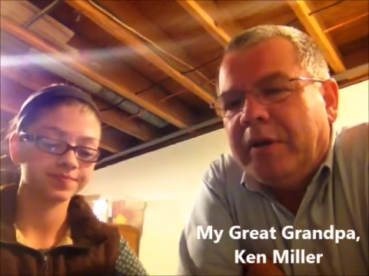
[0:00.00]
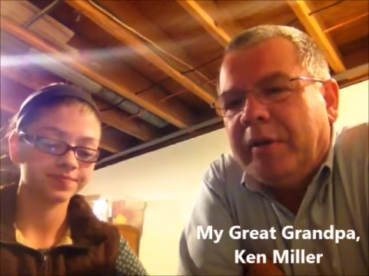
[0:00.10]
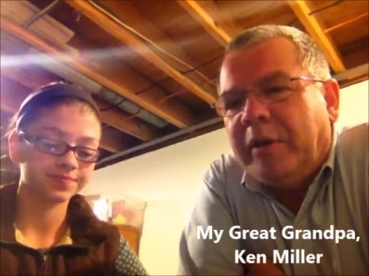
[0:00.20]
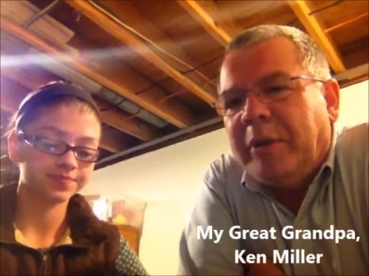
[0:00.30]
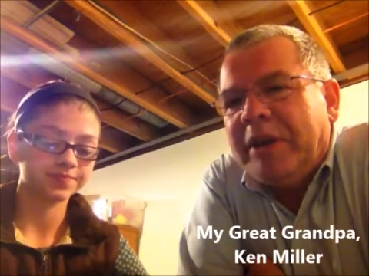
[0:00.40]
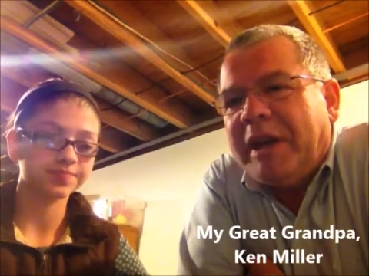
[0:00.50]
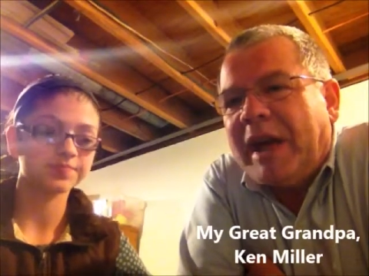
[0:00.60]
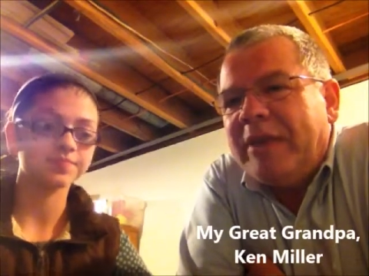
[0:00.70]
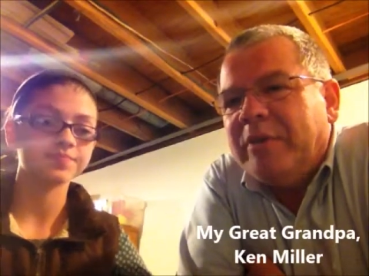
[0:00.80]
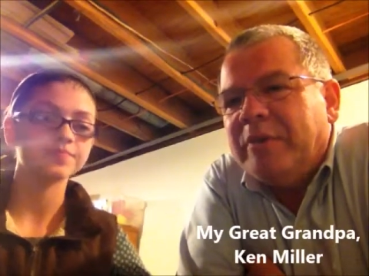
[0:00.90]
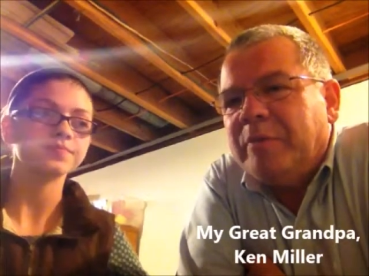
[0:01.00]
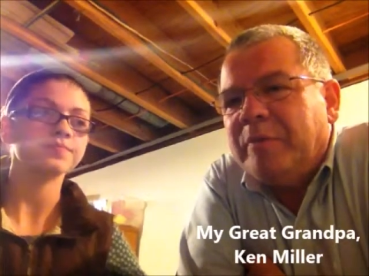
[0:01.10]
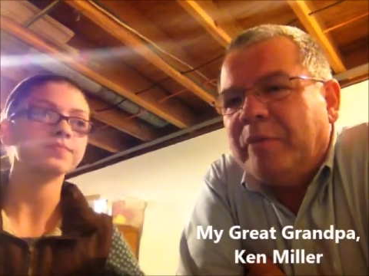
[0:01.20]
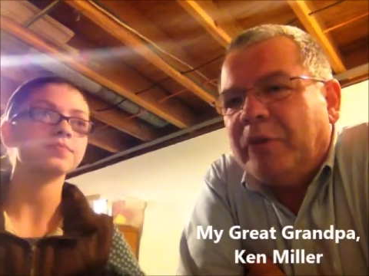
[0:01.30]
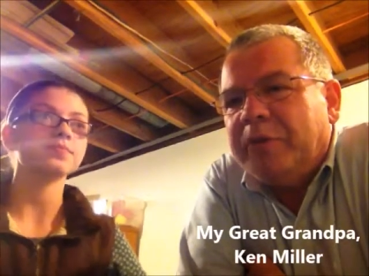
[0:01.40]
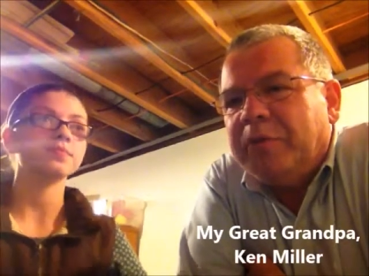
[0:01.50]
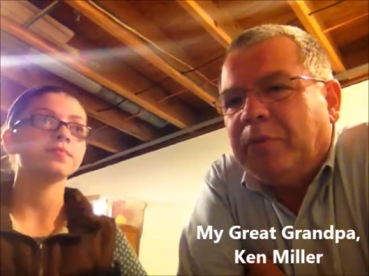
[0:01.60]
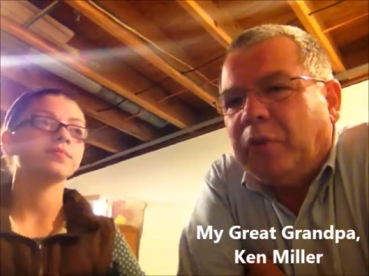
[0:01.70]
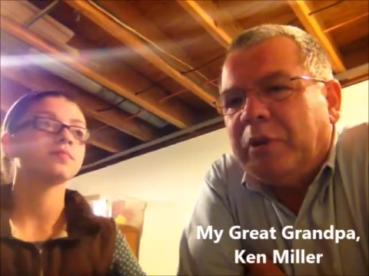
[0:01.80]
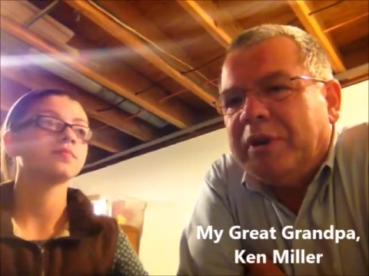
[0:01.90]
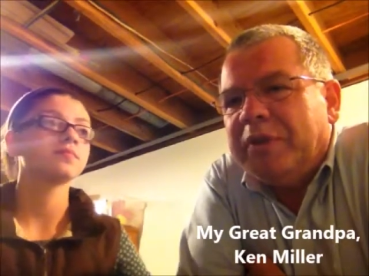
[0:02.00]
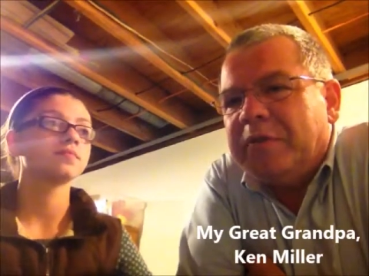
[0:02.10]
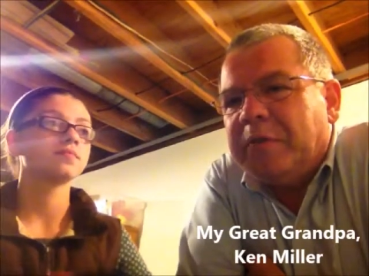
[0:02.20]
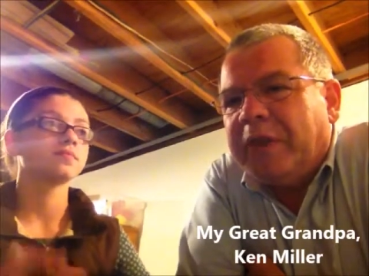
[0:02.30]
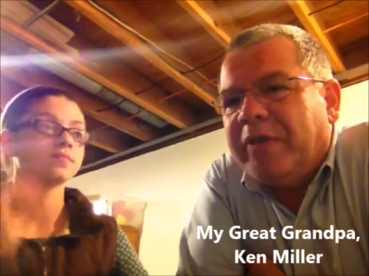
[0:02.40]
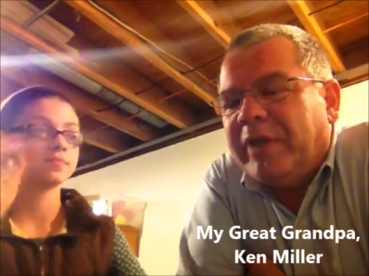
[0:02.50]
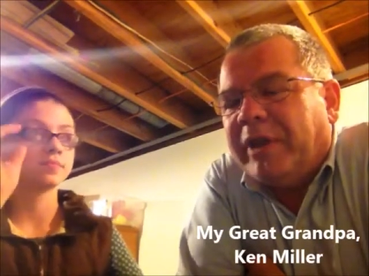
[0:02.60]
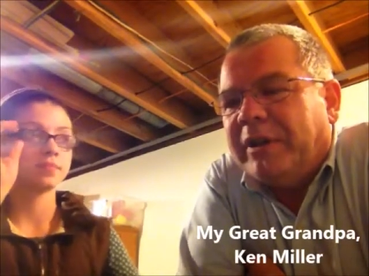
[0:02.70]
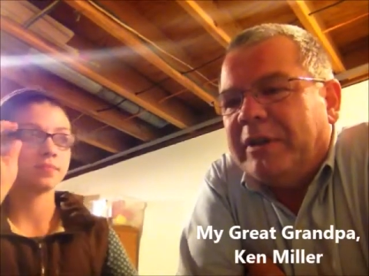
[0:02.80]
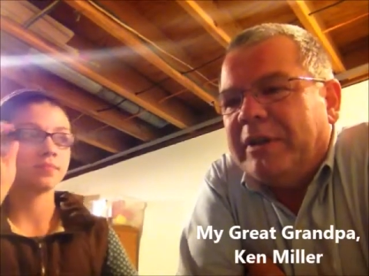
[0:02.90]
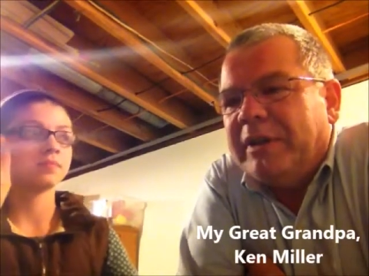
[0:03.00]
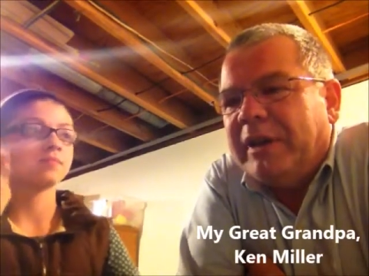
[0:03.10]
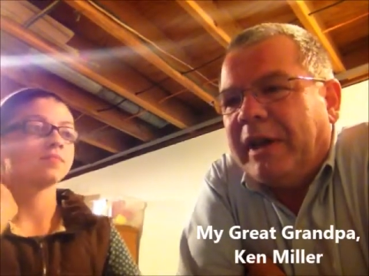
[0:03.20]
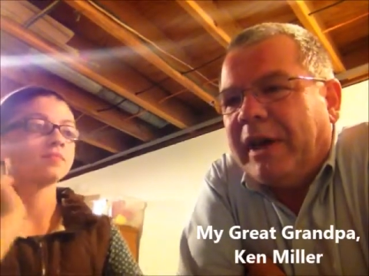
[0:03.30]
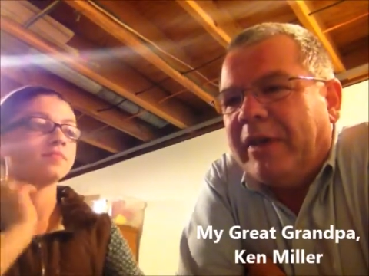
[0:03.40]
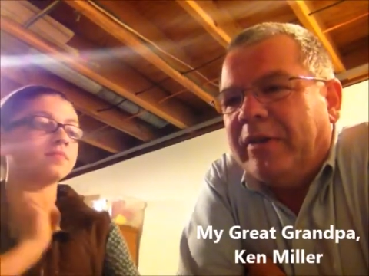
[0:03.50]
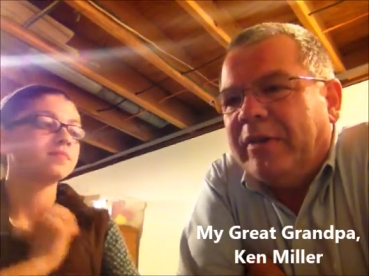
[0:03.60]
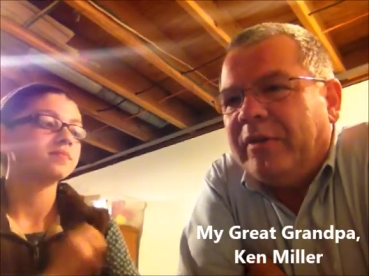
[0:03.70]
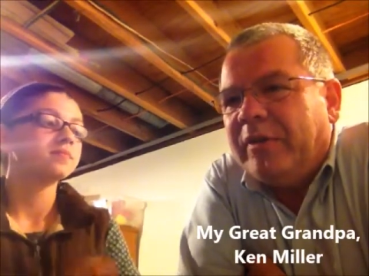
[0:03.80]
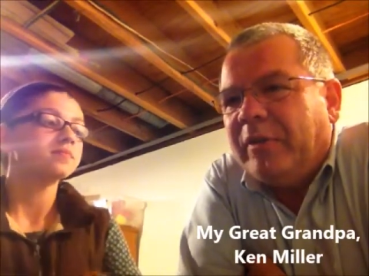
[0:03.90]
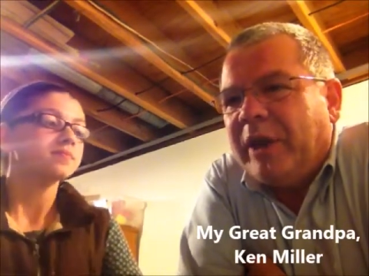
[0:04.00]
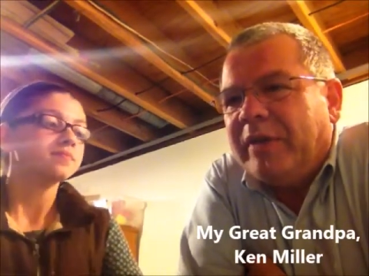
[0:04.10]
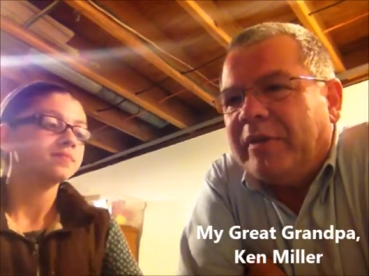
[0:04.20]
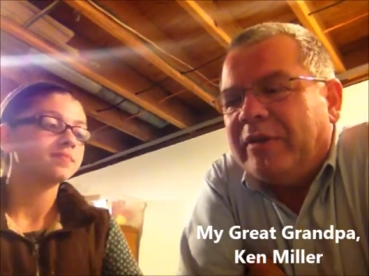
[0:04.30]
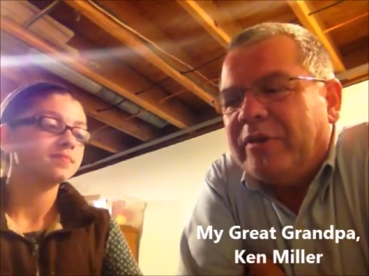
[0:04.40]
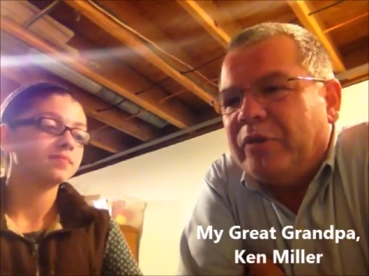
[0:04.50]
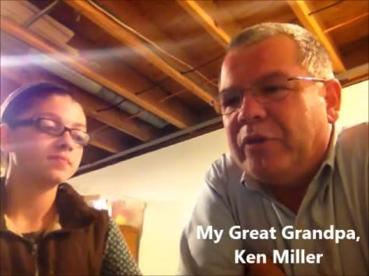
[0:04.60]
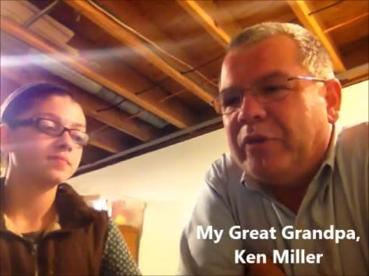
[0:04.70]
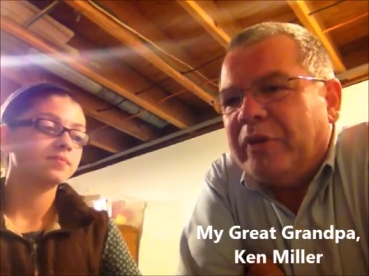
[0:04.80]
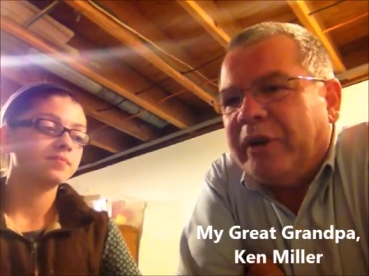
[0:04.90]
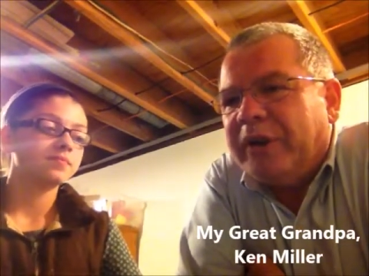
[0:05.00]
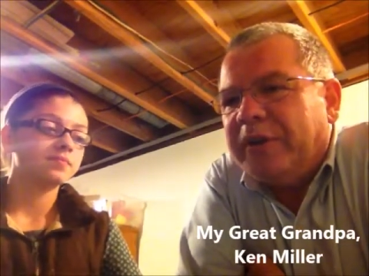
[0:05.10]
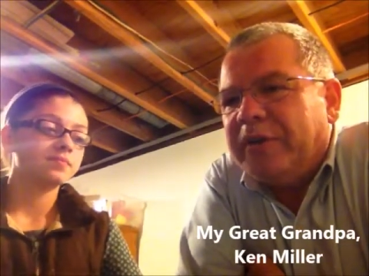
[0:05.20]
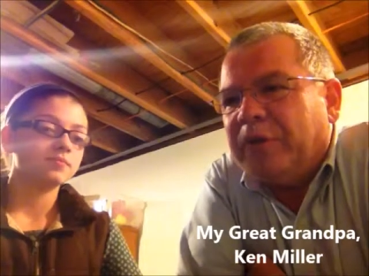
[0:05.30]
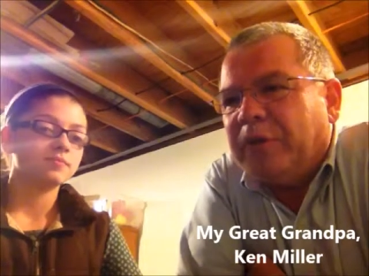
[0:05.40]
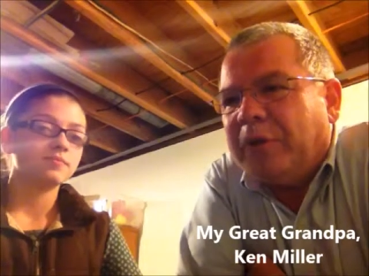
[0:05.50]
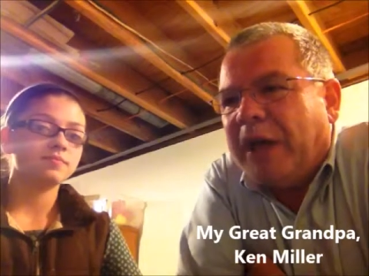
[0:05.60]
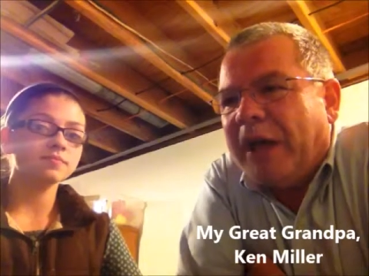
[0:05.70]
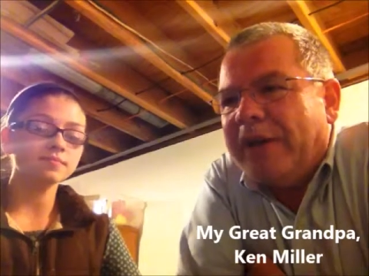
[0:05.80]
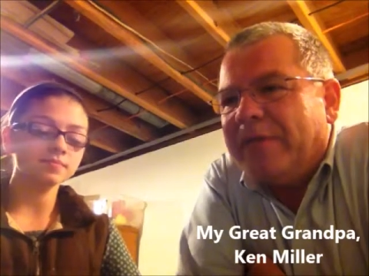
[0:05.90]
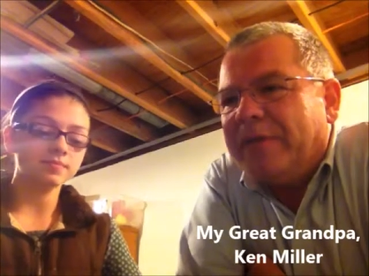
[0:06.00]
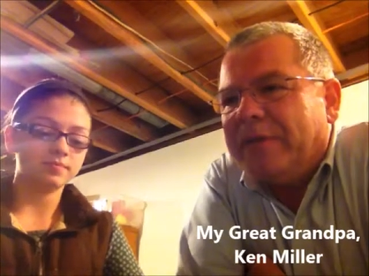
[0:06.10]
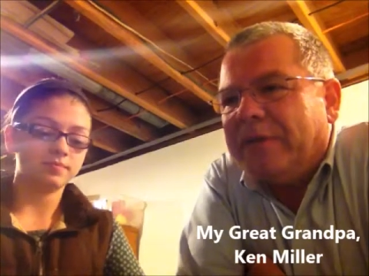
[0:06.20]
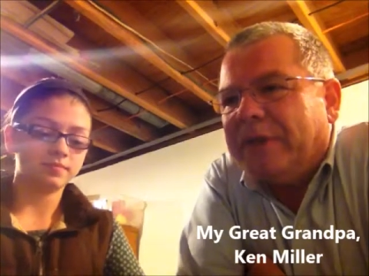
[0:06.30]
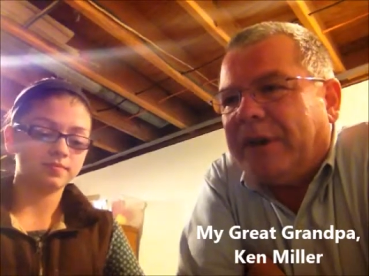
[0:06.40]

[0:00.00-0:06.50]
Speaker 1: Well, my dad was was born in Smithville, and went to school there his whole life.